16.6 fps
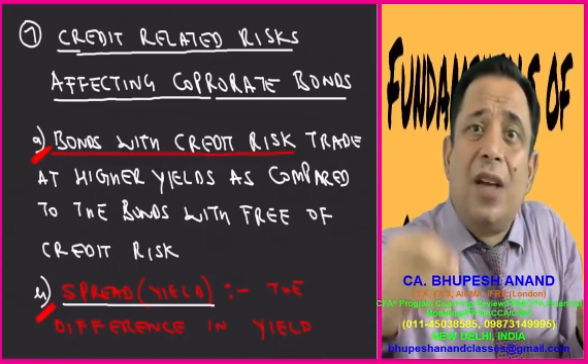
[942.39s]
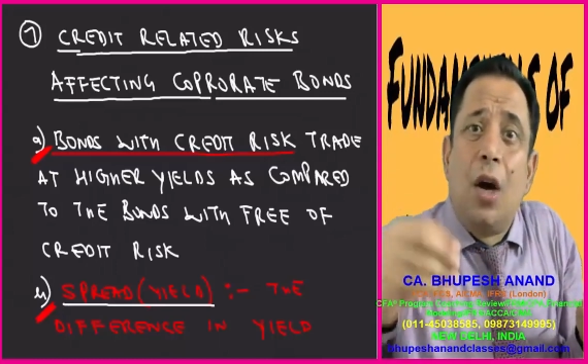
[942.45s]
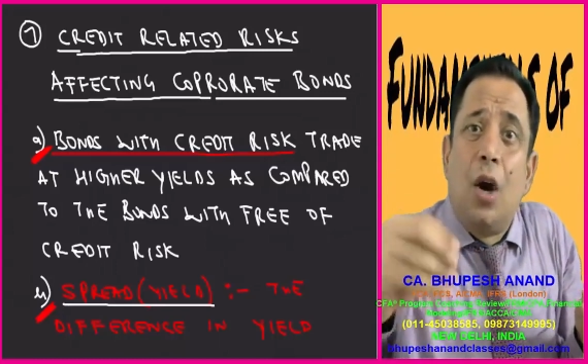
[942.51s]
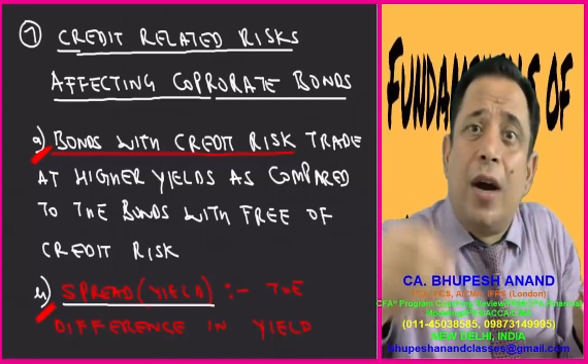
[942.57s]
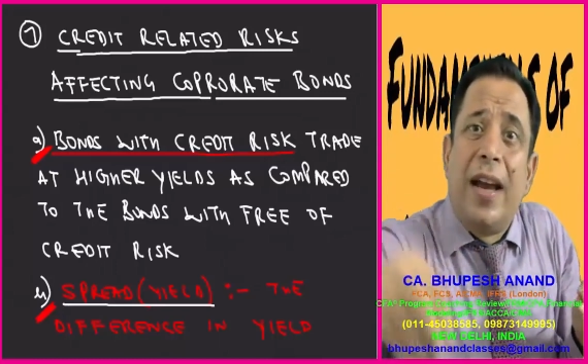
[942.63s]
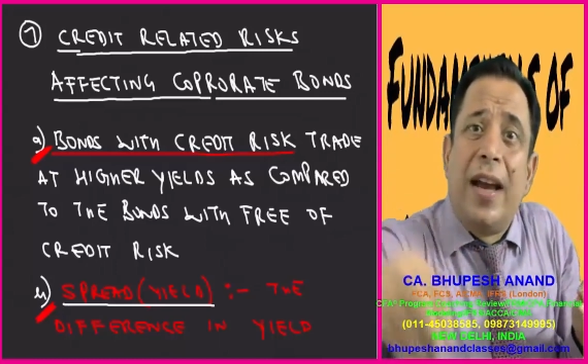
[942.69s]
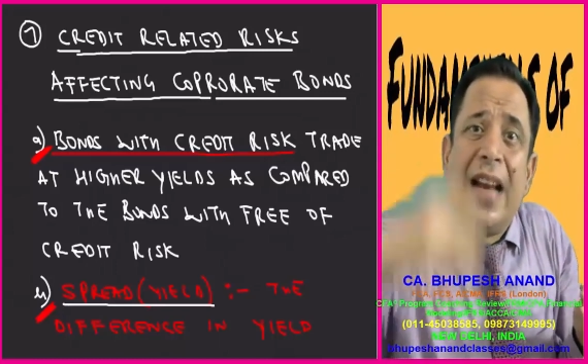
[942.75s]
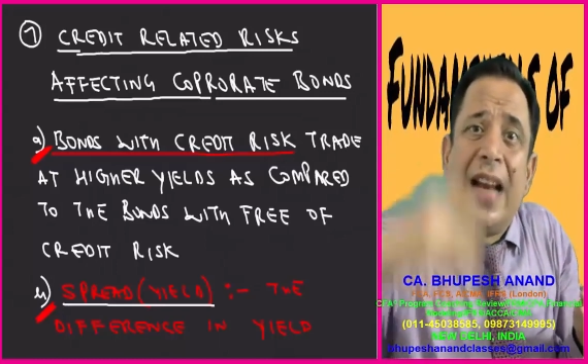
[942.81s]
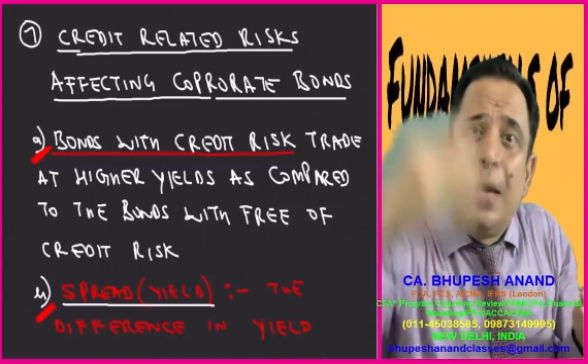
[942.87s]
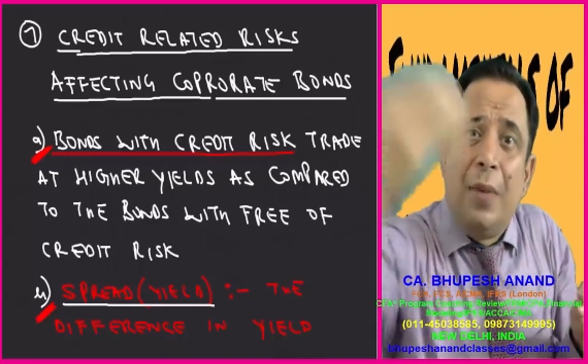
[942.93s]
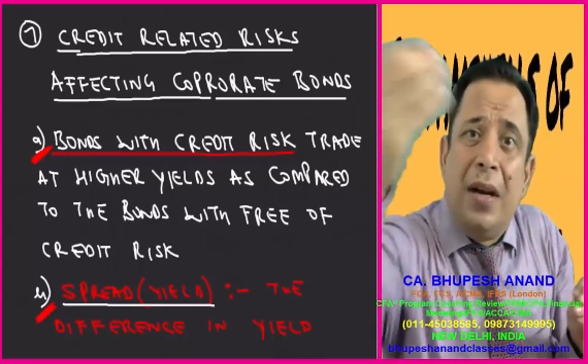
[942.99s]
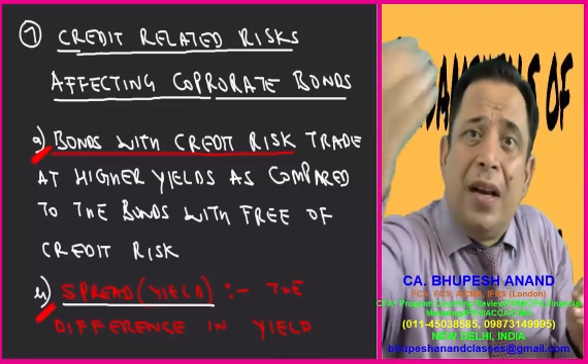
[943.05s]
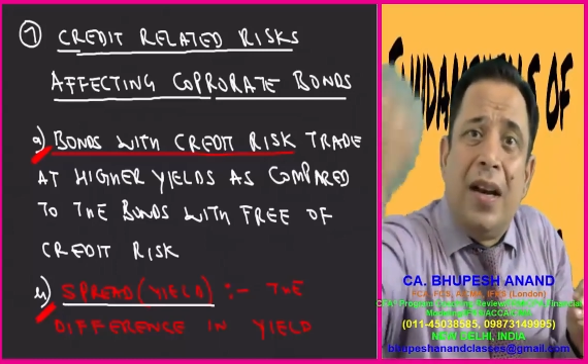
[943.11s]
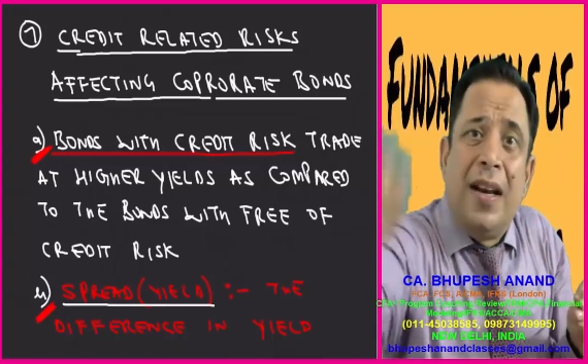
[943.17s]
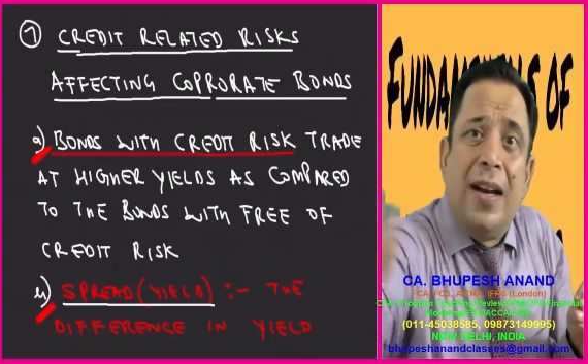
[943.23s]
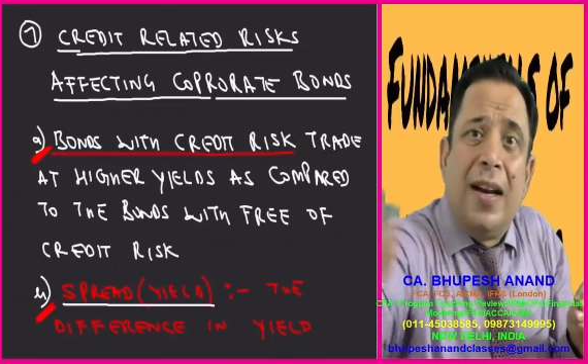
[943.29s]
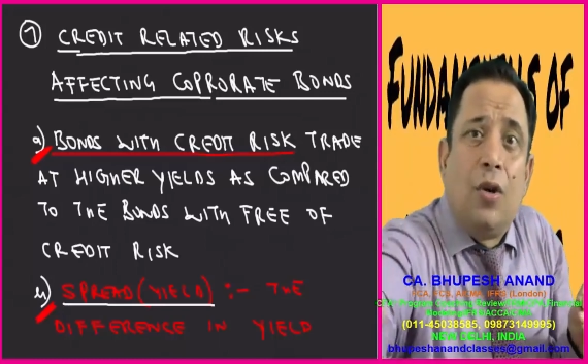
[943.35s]
Now again I am in
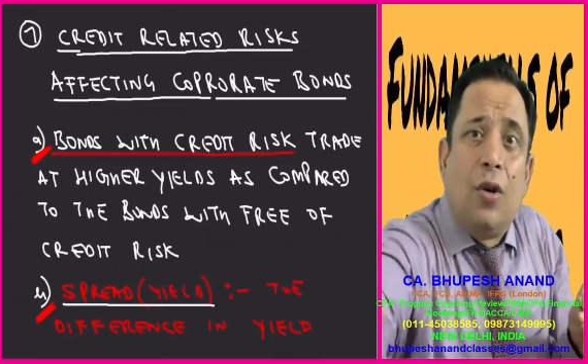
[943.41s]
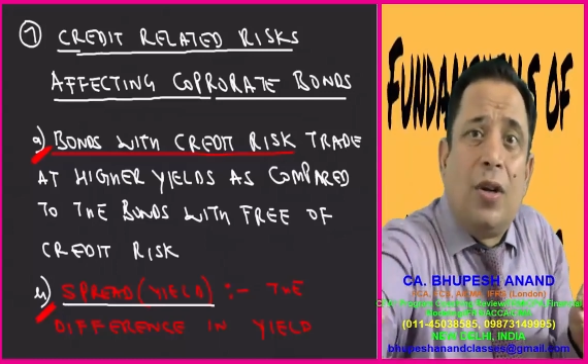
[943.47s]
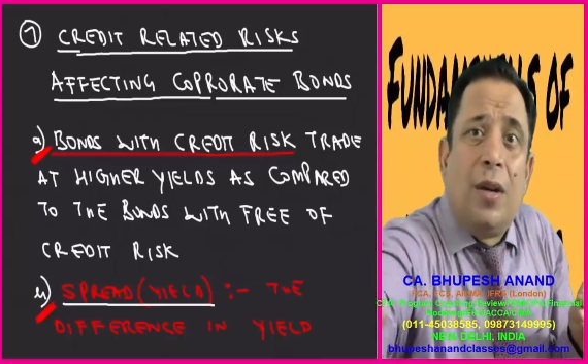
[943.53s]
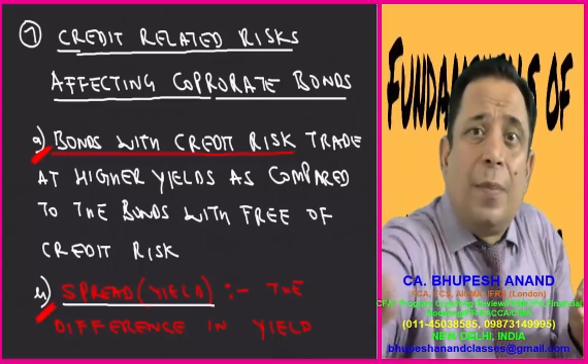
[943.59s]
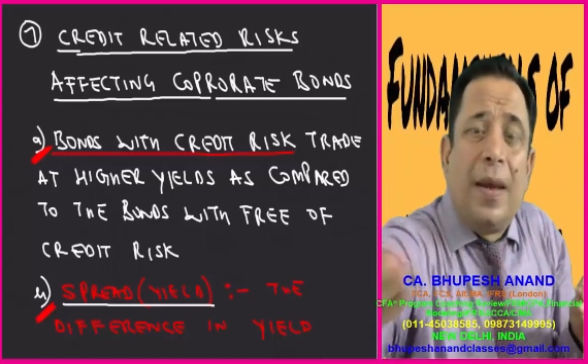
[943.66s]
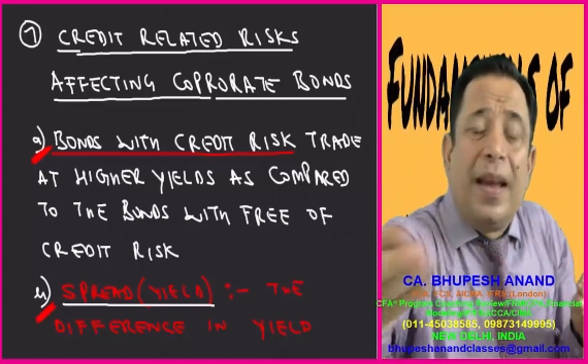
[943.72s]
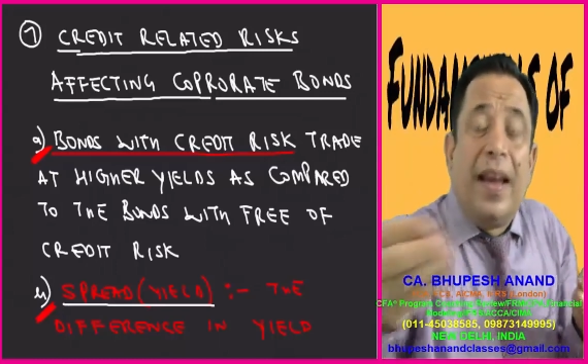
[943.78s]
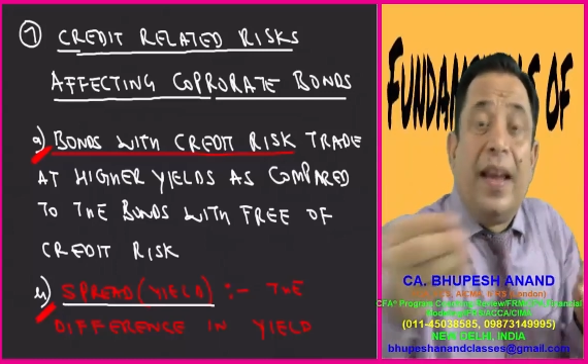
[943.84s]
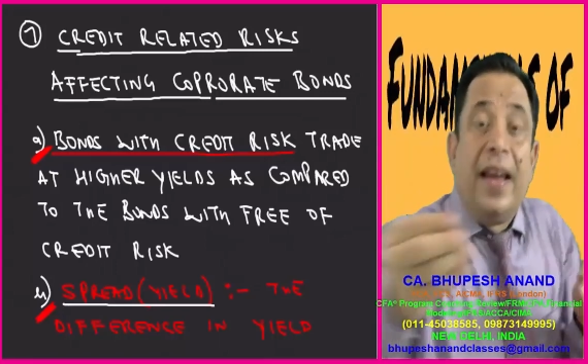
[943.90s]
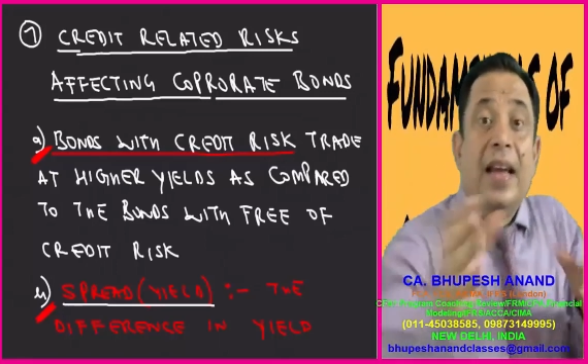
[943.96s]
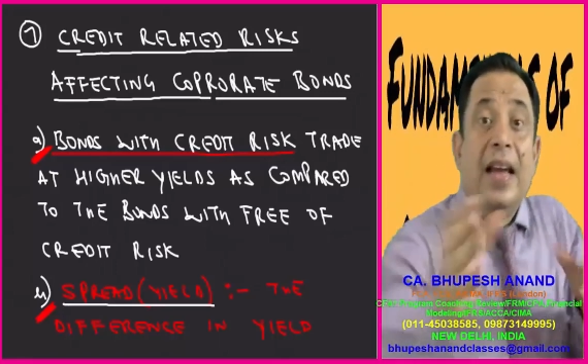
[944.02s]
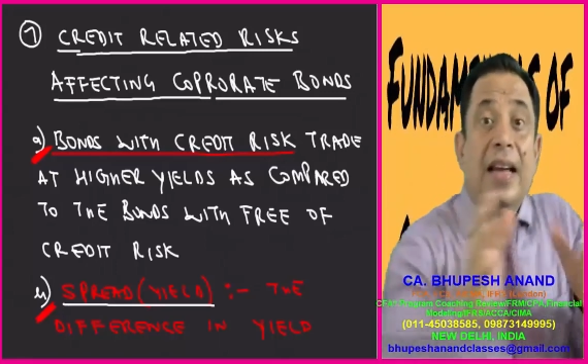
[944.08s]
learning outcome A,